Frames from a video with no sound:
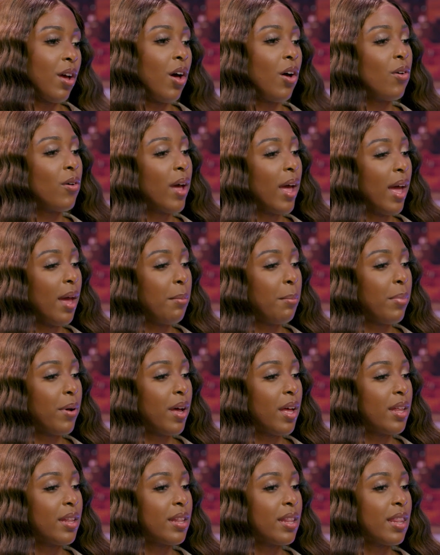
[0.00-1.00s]
Okay,
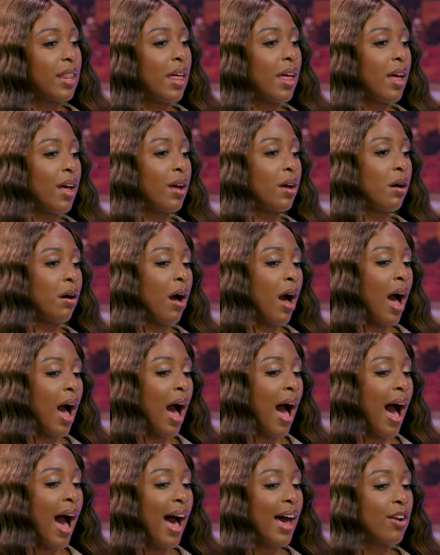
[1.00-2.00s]
but
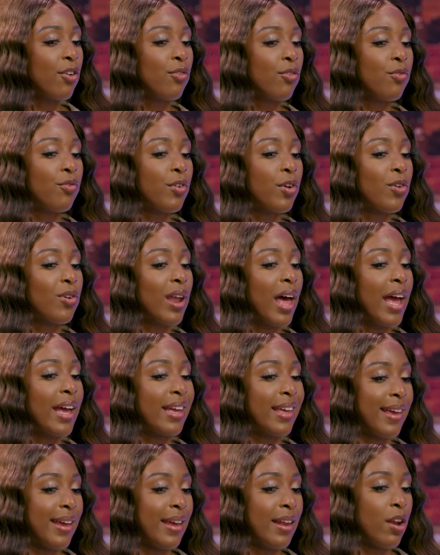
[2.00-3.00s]
I don't feel
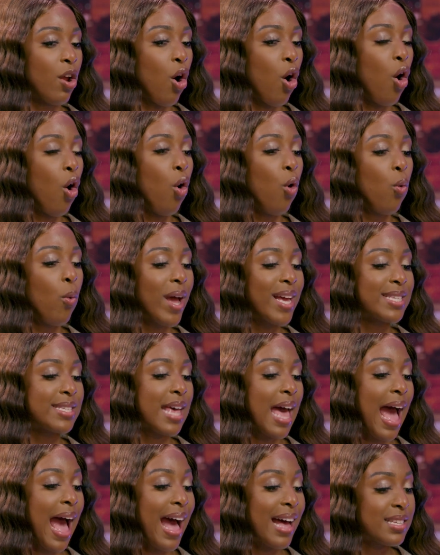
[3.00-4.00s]
like it always
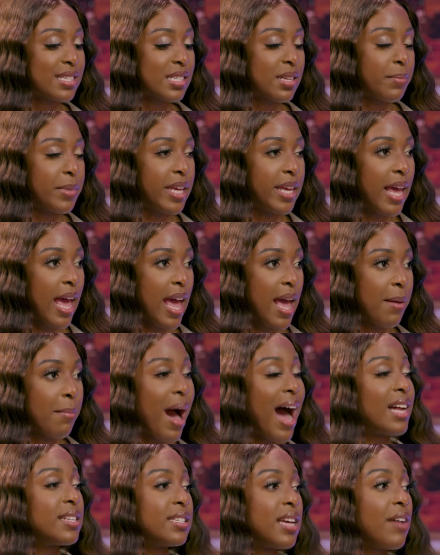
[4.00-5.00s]
has to be
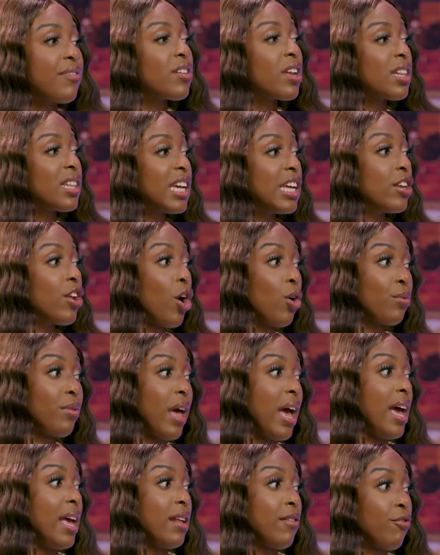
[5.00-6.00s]
game. I definitely know
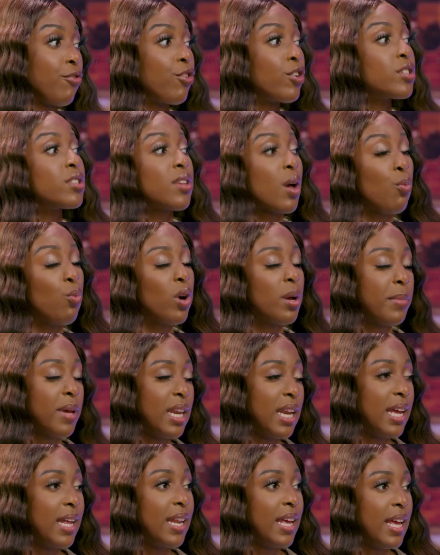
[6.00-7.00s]
that for some
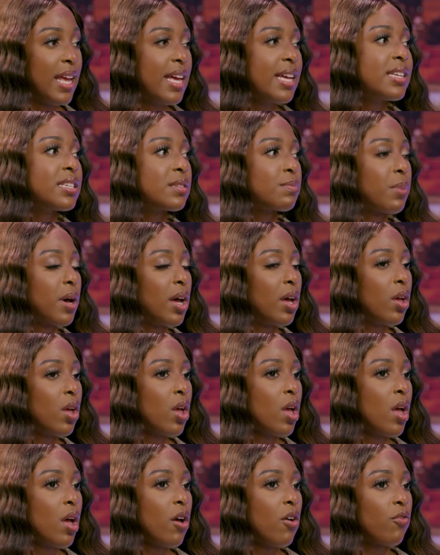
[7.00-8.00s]
women it is,
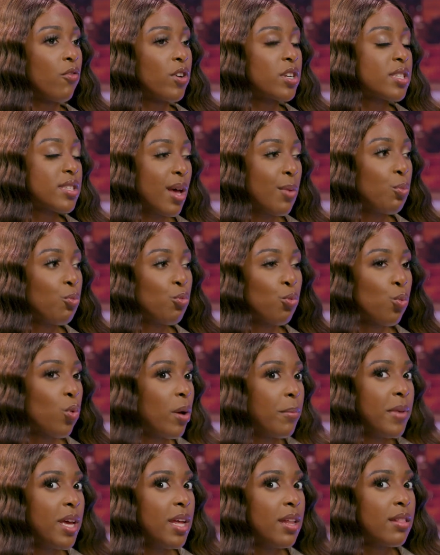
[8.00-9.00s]
but for some
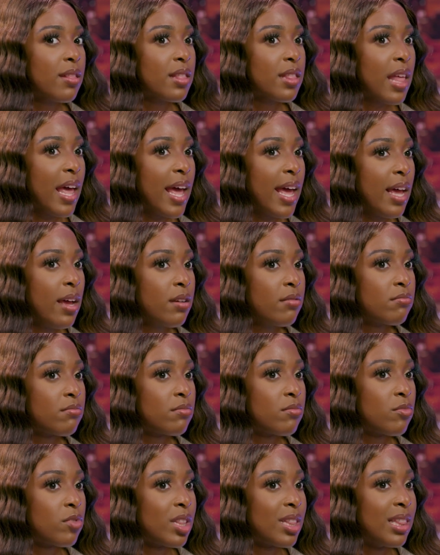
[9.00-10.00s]
women, they
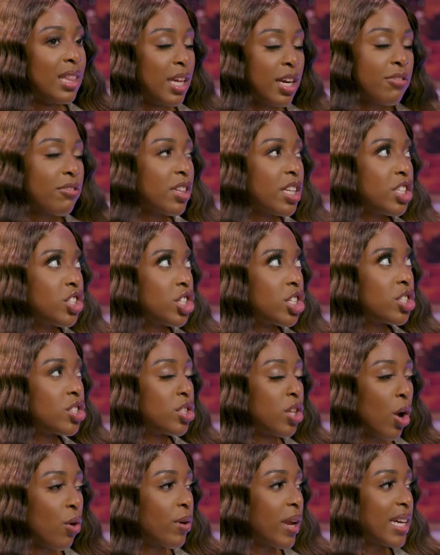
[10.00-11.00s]
literally
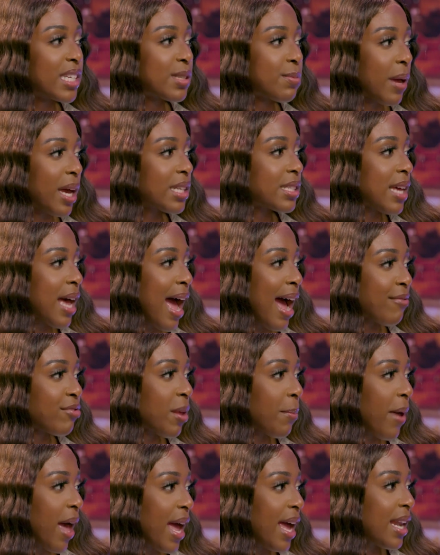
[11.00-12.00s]
just don't expect to have
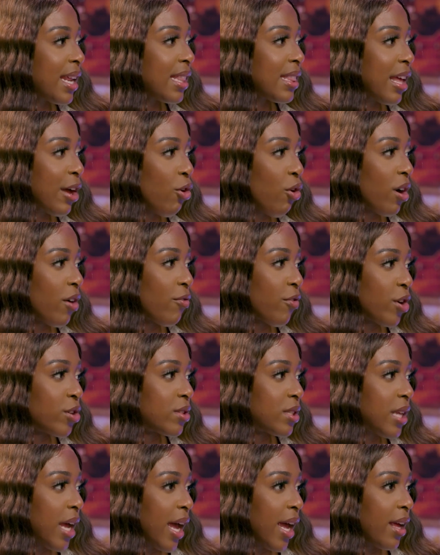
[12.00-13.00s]
to pay anything on a
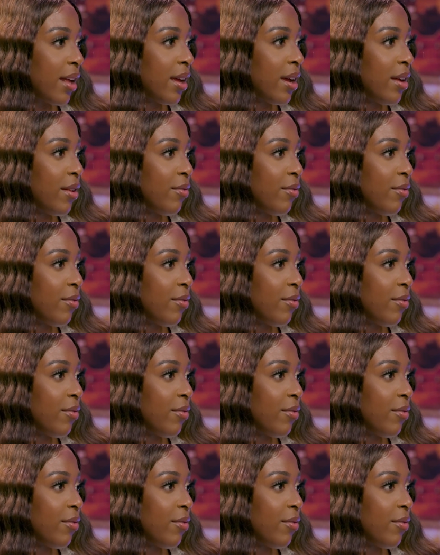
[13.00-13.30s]
first date